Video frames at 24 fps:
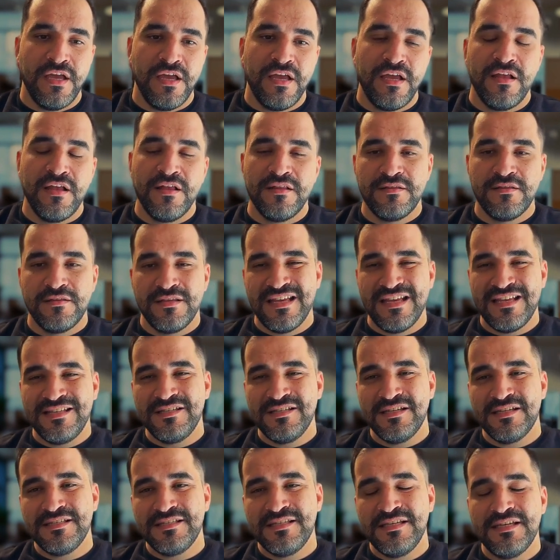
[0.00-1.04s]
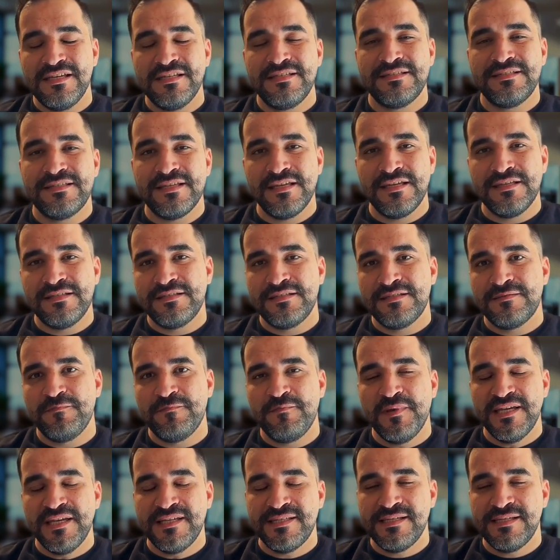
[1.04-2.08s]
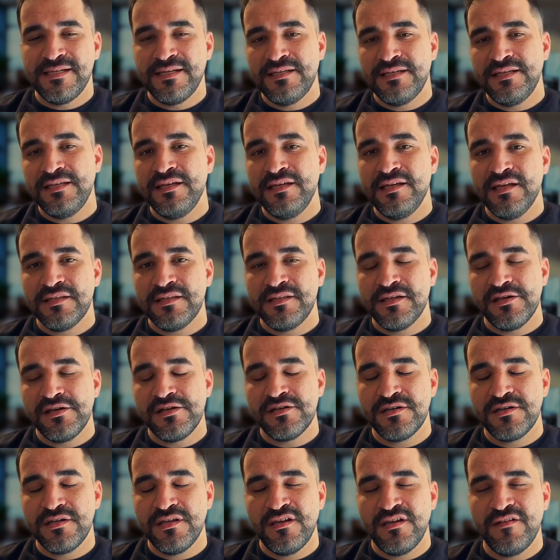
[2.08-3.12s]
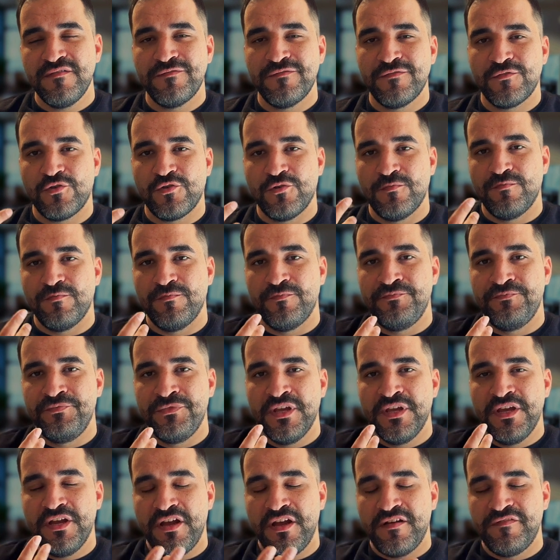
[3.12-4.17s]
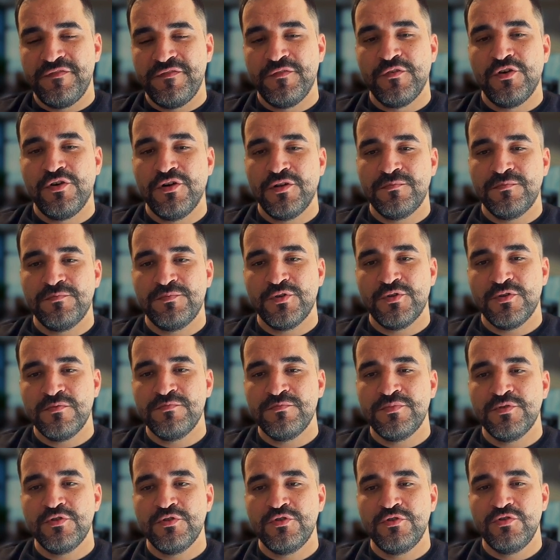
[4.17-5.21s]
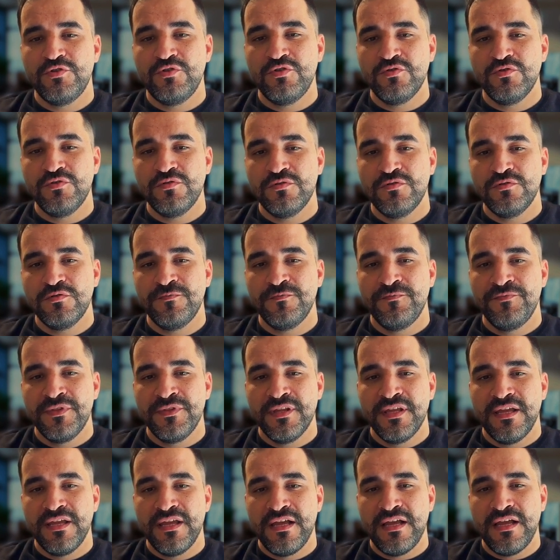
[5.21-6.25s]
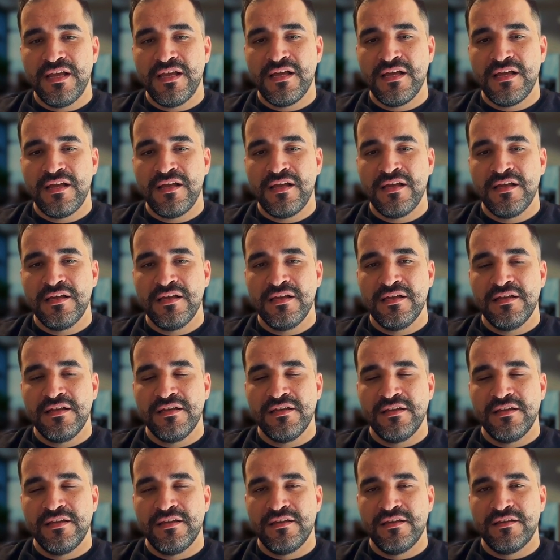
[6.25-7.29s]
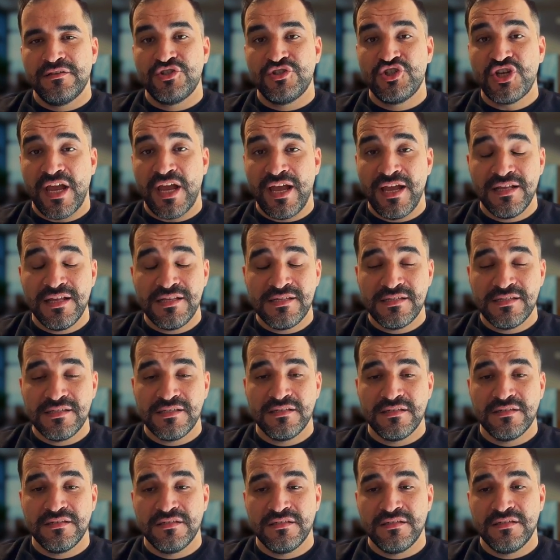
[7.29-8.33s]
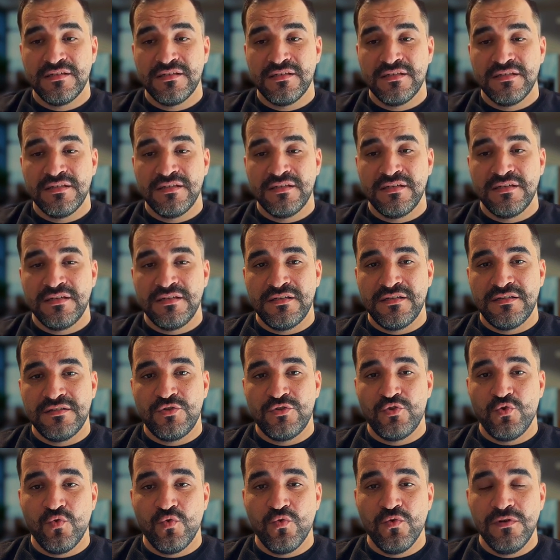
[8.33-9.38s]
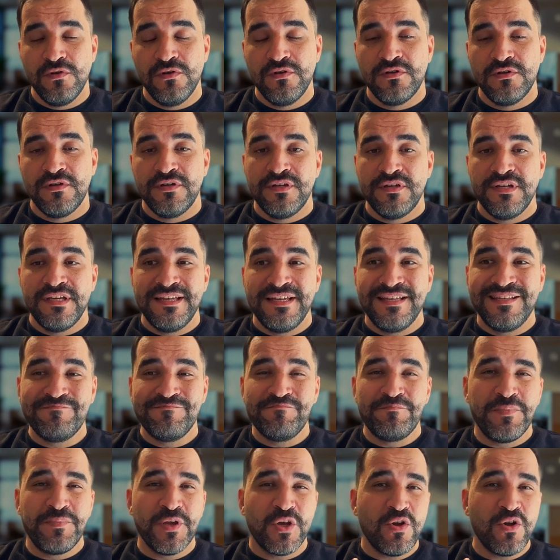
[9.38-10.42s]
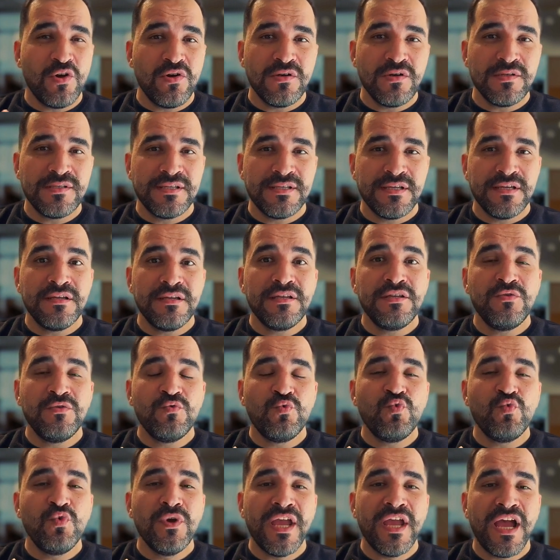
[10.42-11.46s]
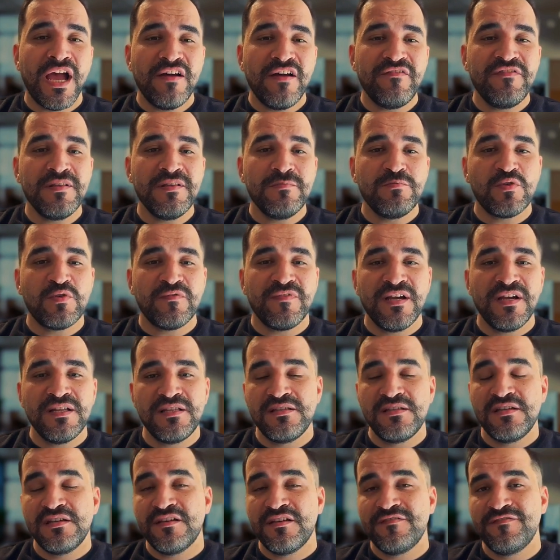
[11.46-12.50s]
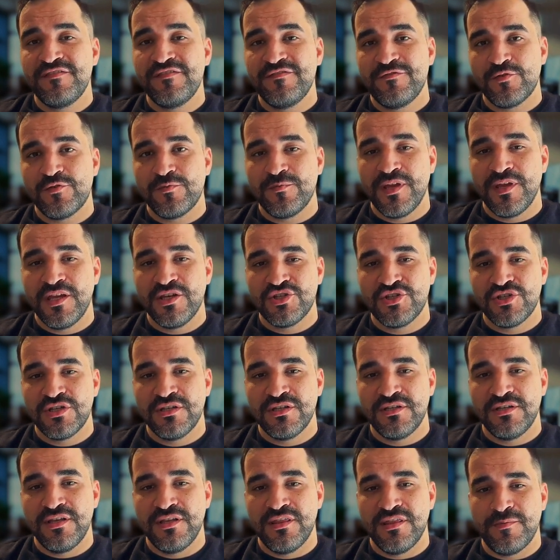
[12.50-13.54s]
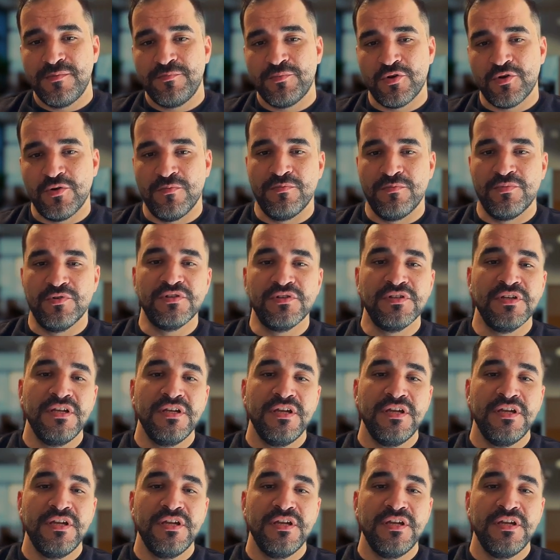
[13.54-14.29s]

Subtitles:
And as you can see, it's basically turning from a form prompt to a chat tool because we haven't provided enough information in the prompt.